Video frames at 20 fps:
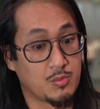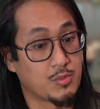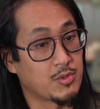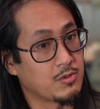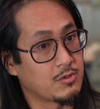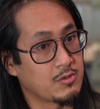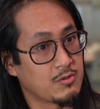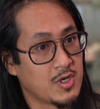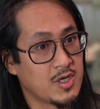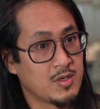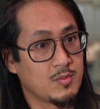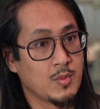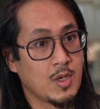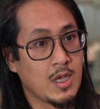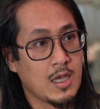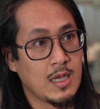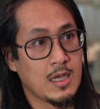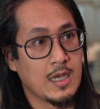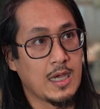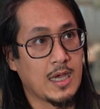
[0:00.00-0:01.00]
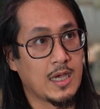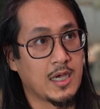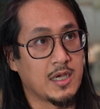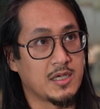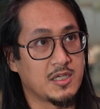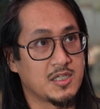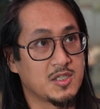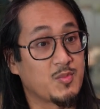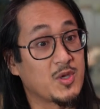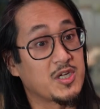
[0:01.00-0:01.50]
the program,
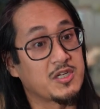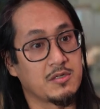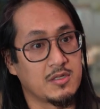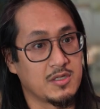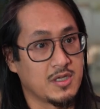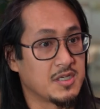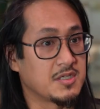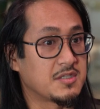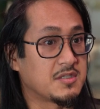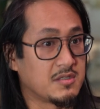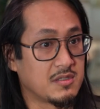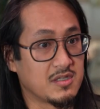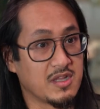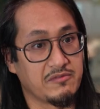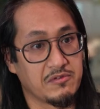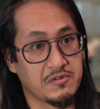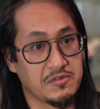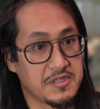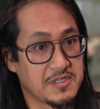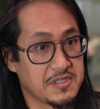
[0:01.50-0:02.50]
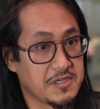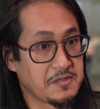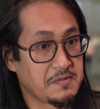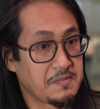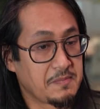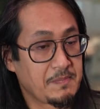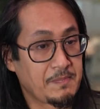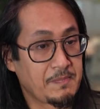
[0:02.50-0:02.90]
I specialized in level design.